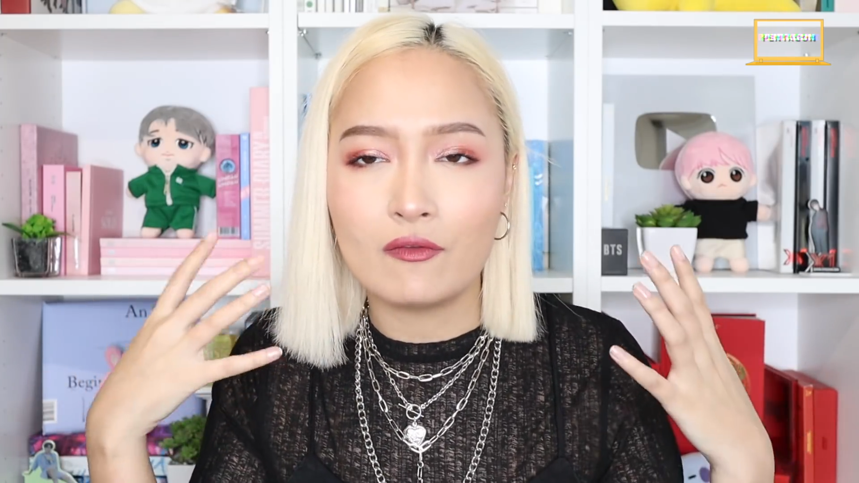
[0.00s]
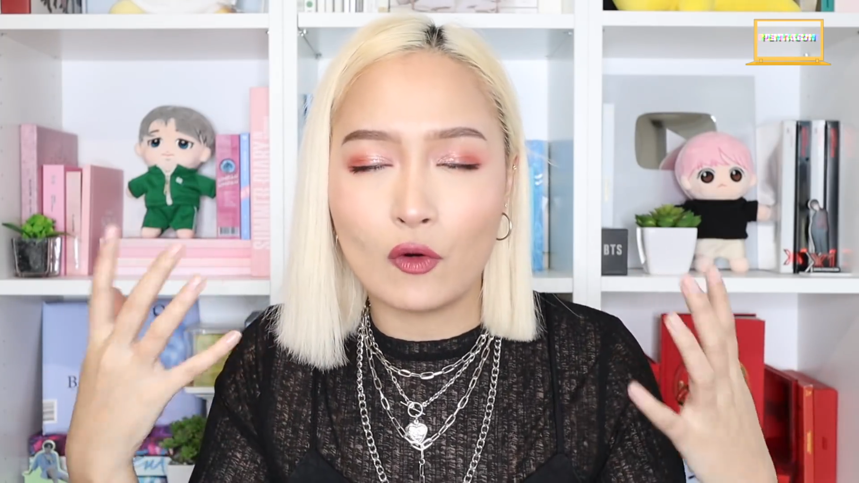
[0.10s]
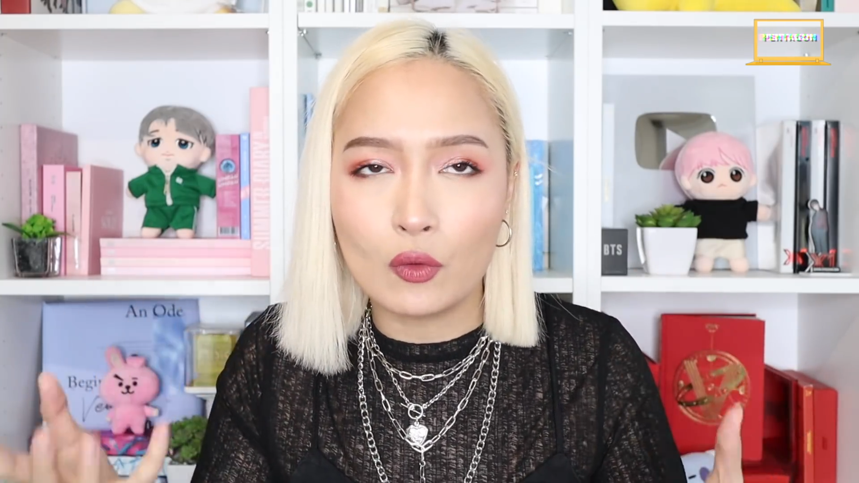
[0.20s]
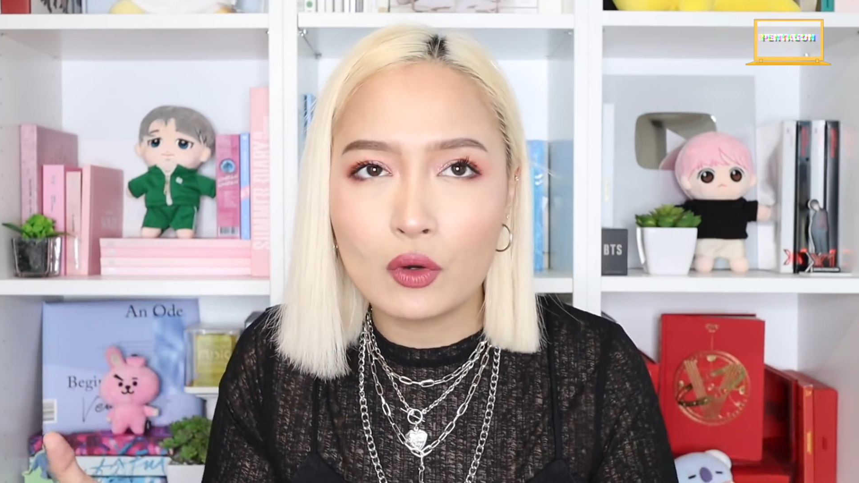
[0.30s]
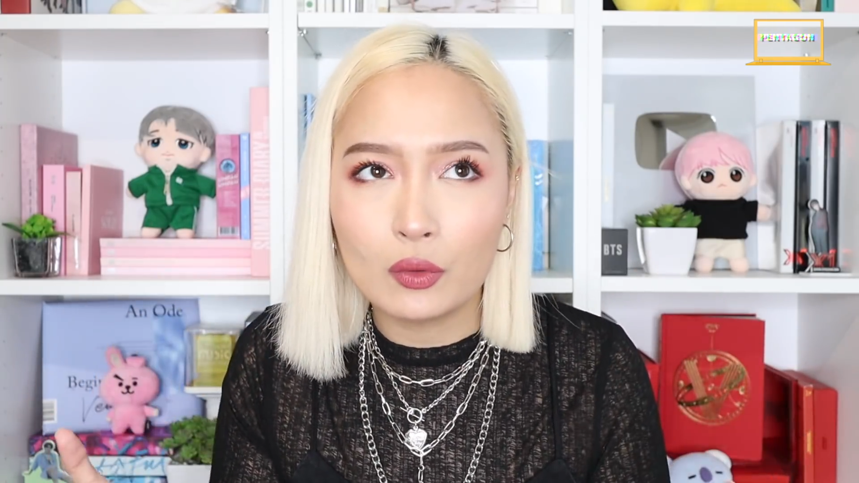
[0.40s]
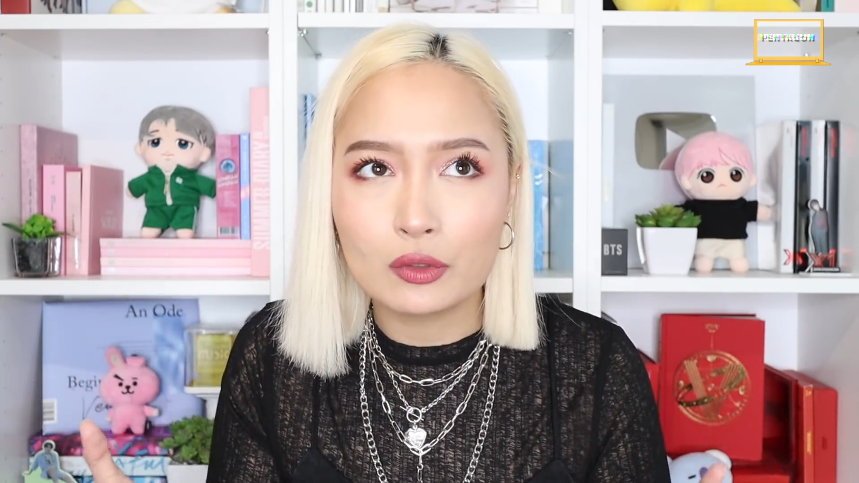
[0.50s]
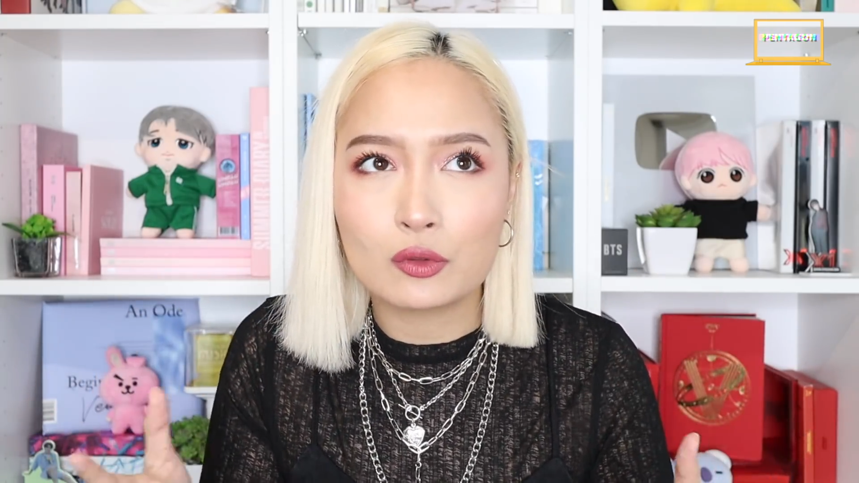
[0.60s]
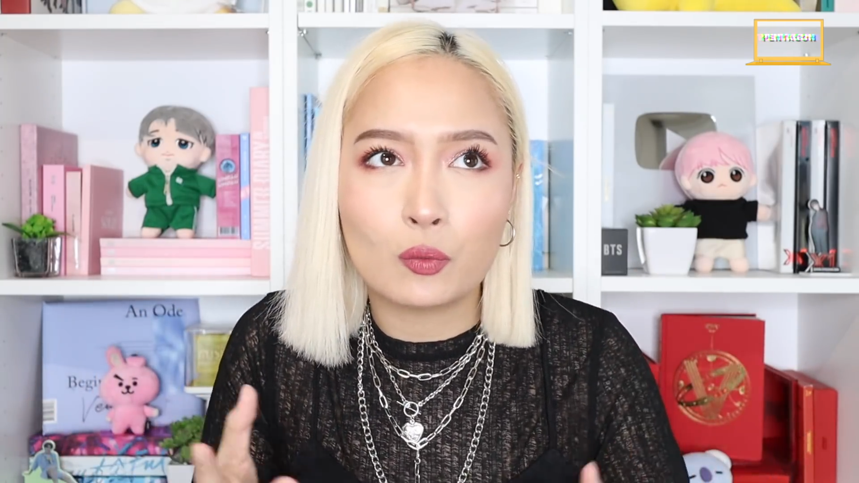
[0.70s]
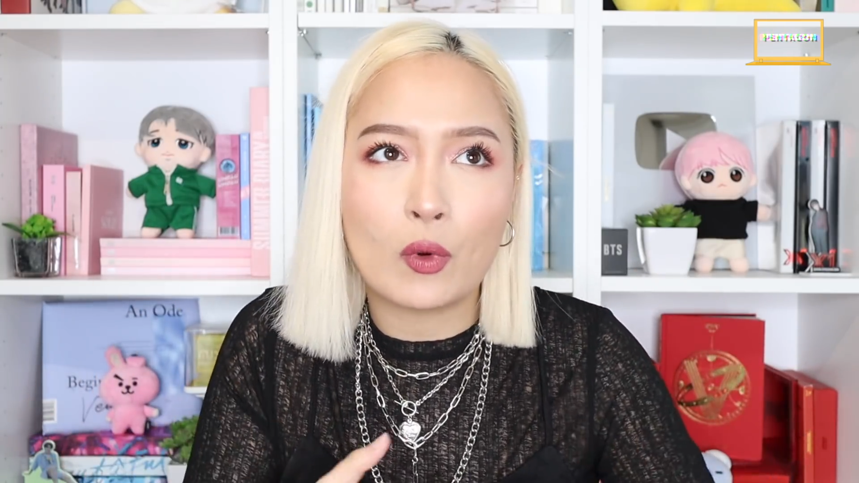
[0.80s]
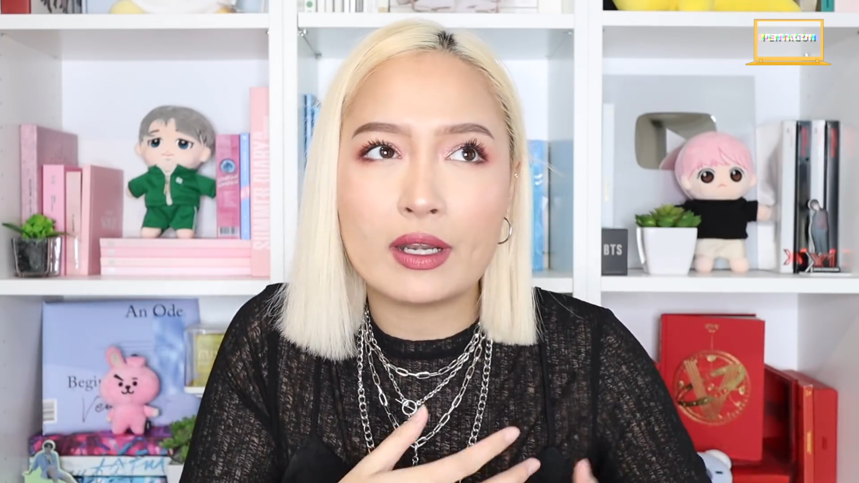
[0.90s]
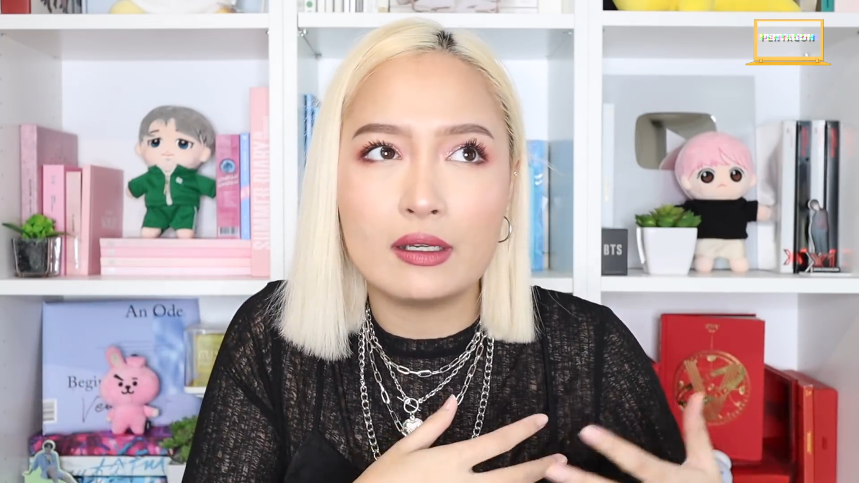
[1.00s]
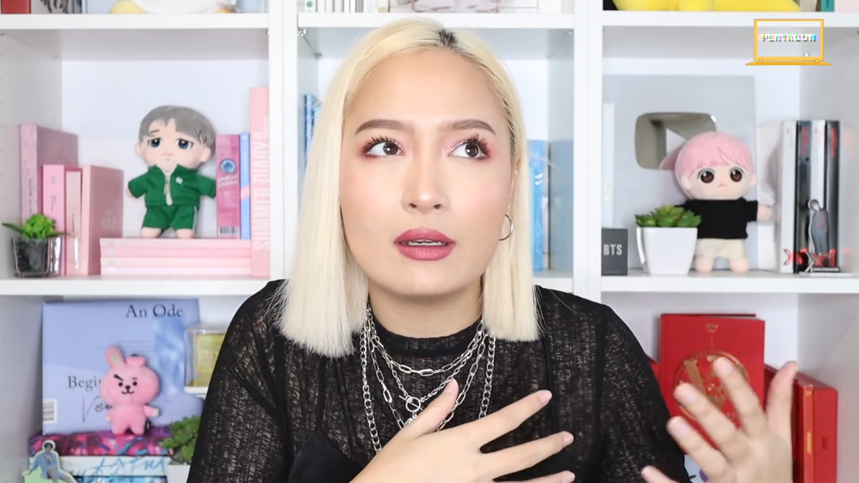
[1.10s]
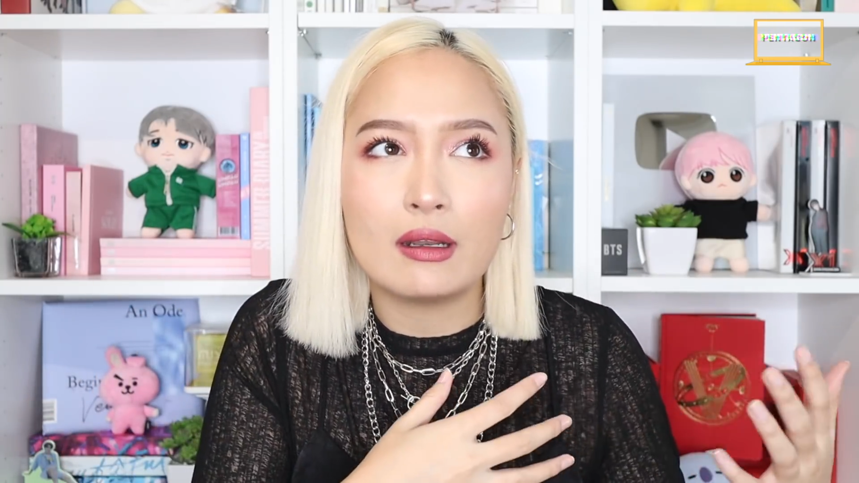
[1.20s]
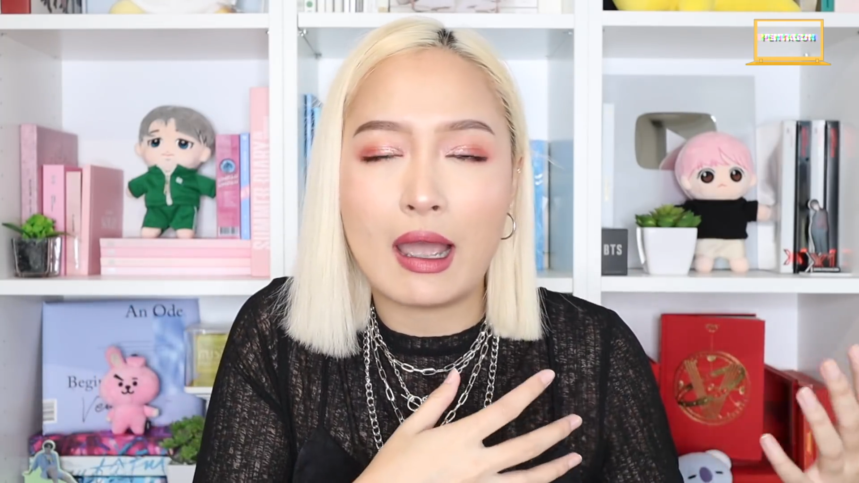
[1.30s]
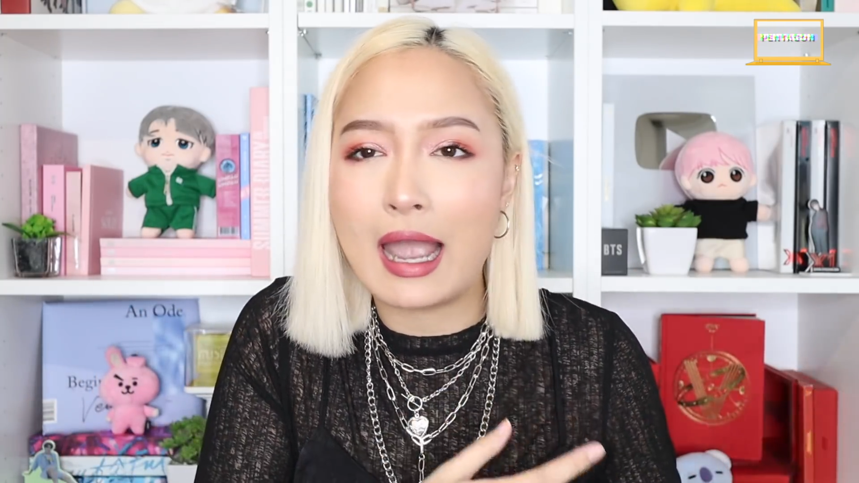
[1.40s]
vocals when